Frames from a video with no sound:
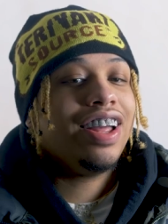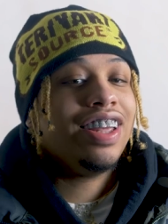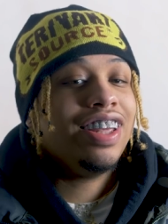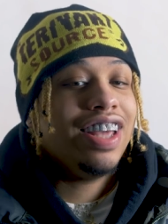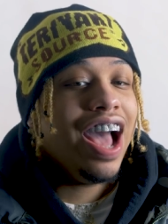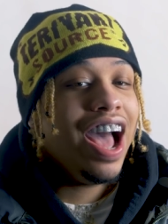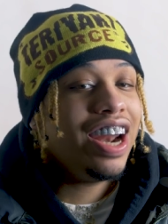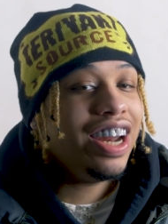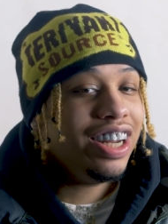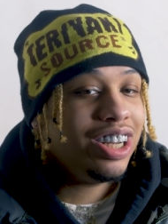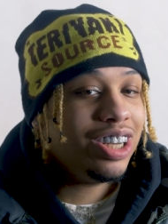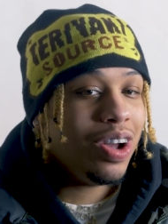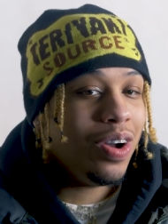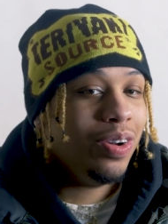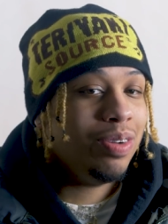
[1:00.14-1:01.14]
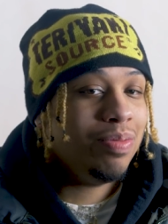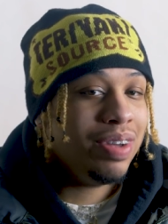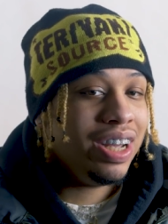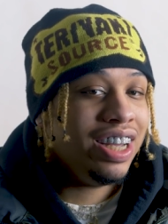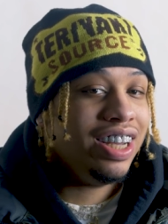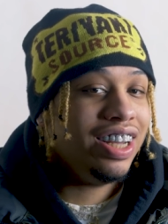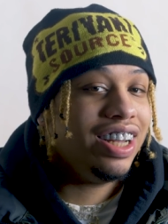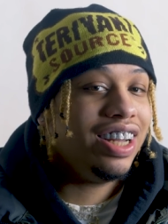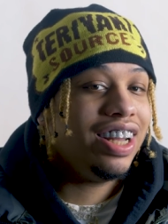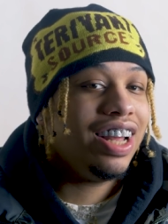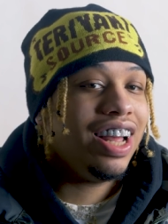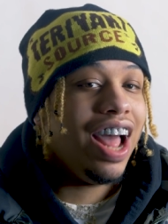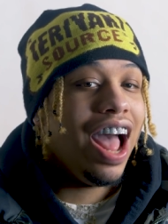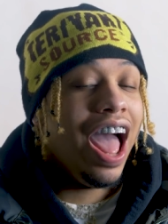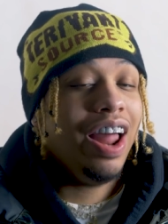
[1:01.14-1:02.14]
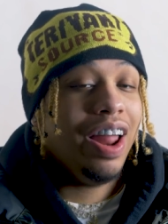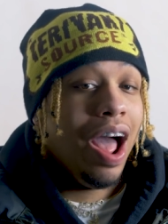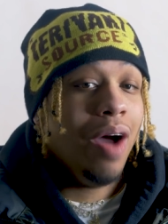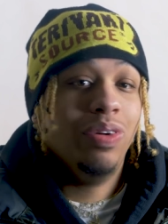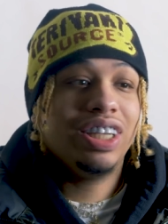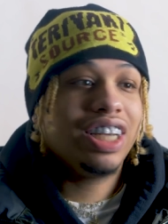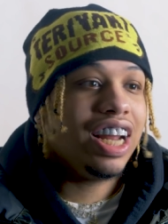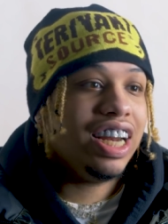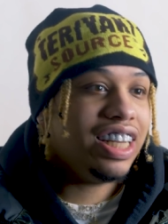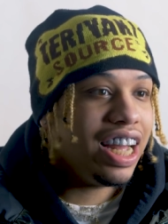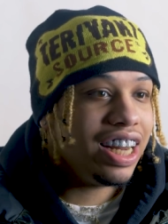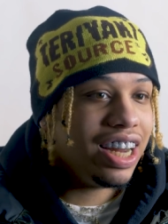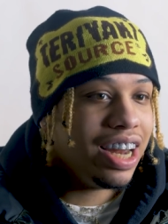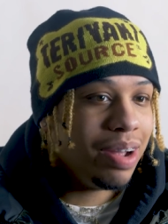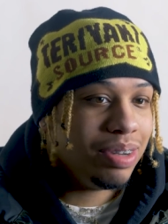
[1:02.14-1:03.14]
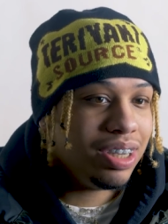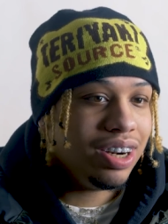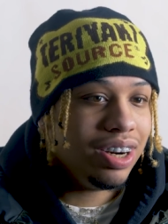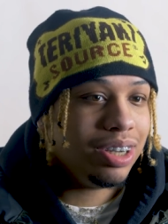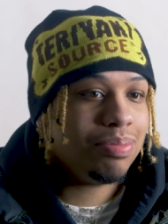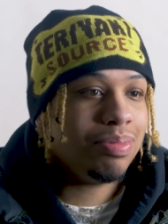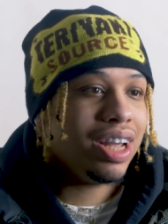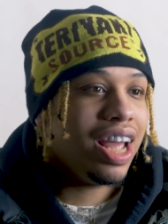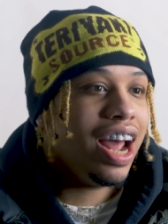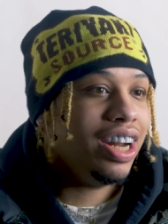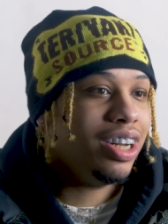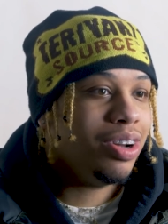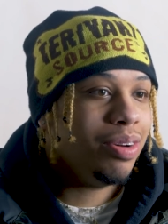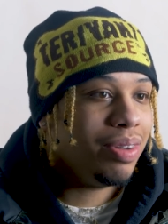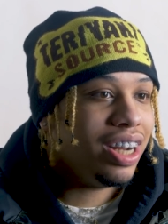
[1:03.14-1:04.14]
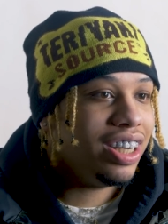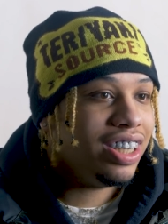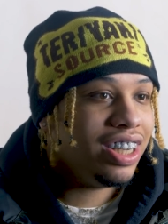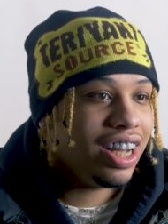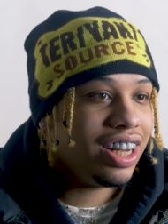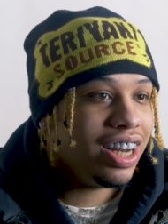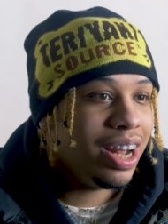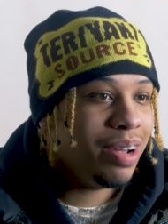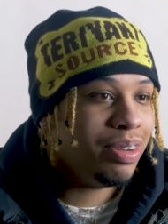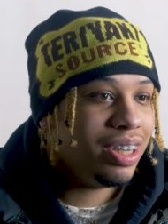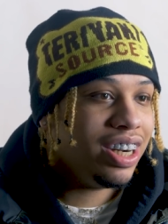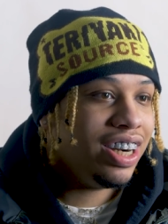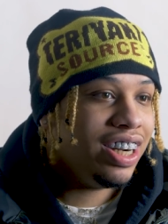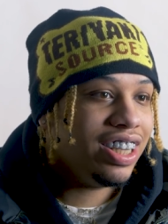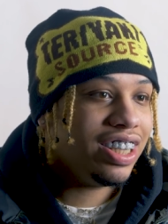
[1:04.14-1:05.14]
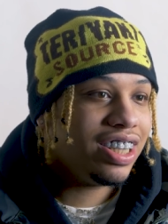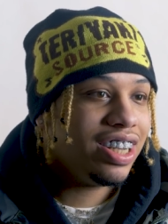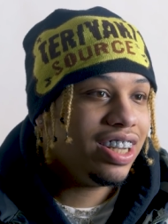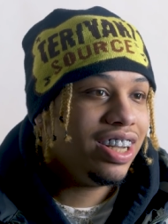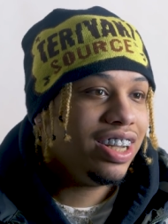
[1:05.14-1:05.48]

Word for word: Yachty told me, I, I wasn't going to take the name serious, but Yachty told me I should take the name serious